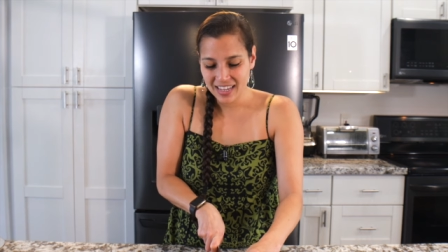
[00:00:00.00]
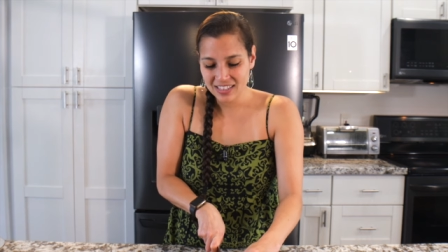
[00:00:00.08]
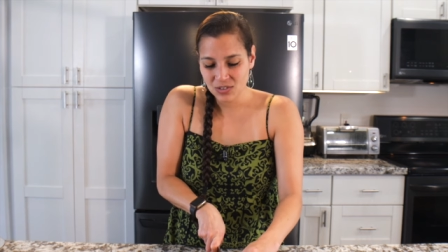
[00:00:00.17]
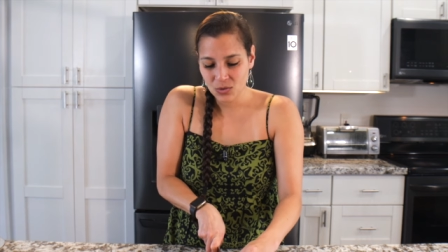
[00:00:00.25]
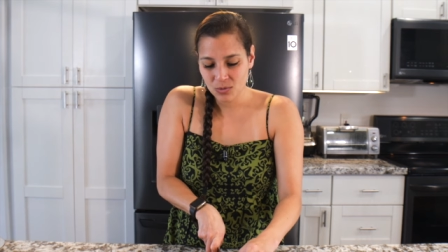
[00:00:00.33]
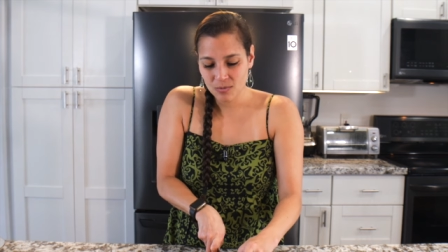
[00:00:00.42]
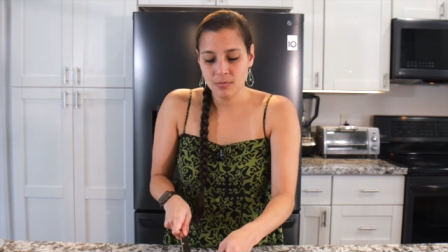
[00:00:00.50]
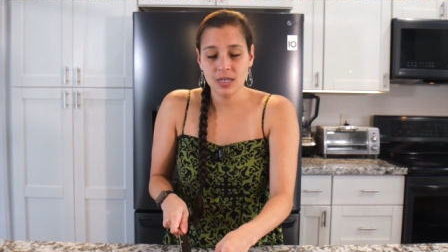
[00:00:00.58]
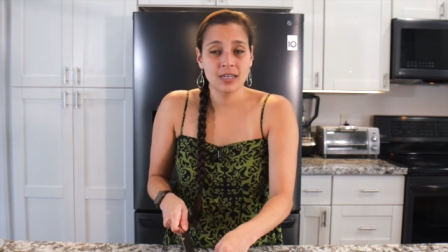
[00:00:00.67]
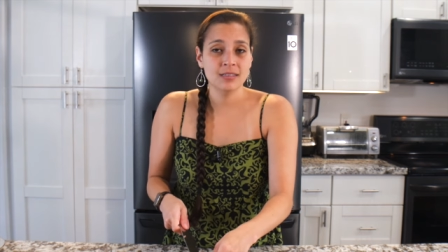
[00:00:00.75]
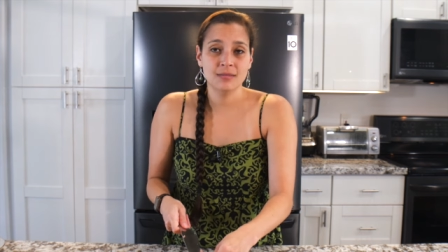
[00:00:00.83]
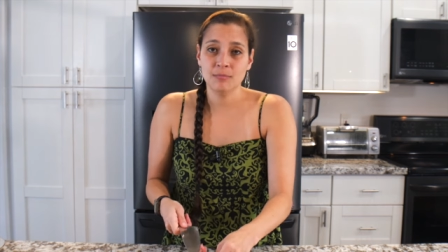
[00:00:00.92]
I don't
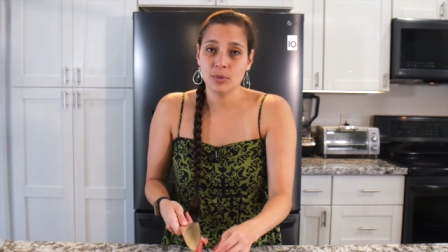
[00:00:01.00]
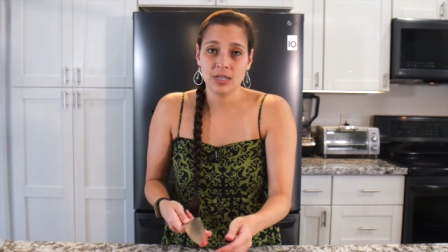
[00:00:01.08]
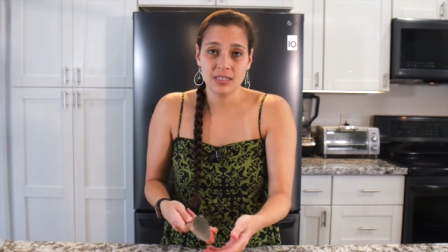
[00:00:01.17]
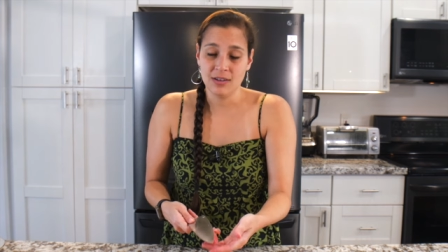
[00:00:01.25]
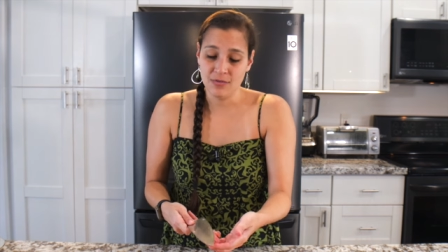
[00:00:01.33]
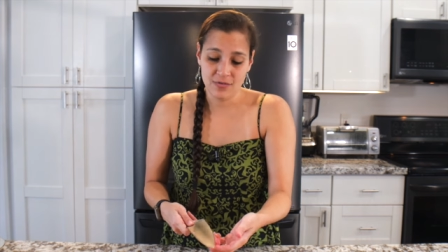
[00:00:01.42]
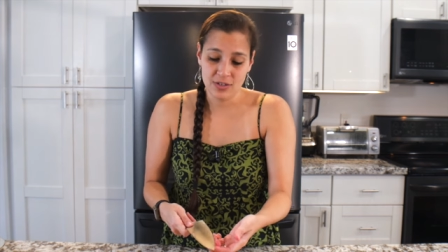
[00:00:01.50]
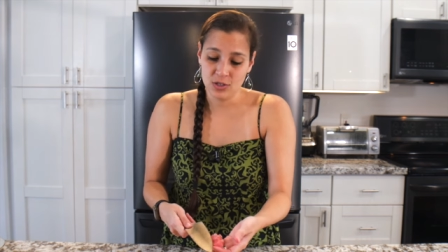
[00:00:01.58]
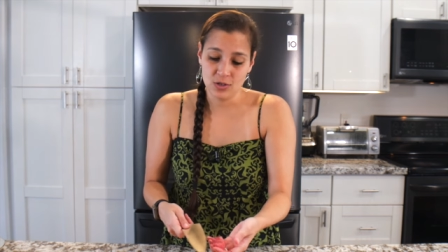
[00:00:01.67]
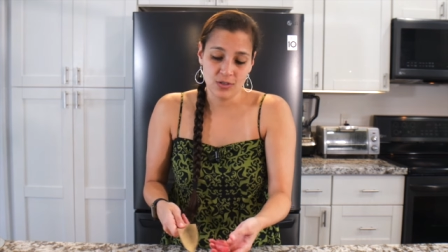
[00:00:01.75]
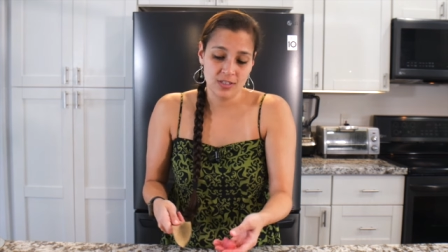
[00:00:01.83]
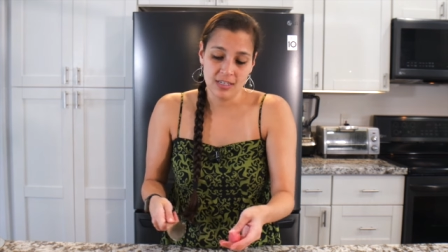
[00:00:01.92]
cut, break down fish
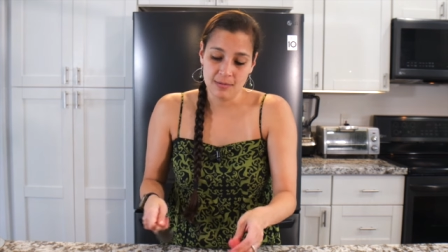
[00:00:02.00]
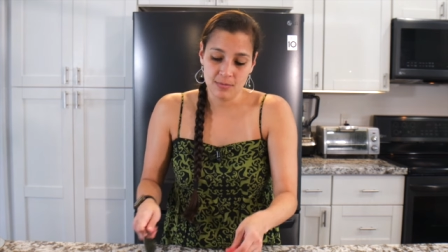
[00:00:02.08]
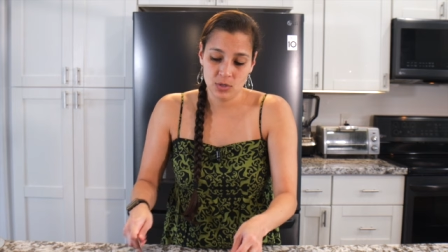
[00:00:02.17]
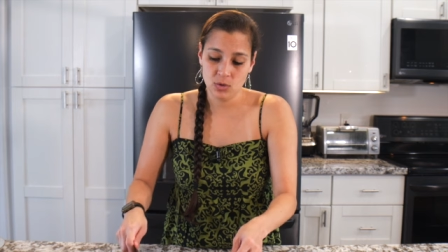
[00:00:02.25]
all the time.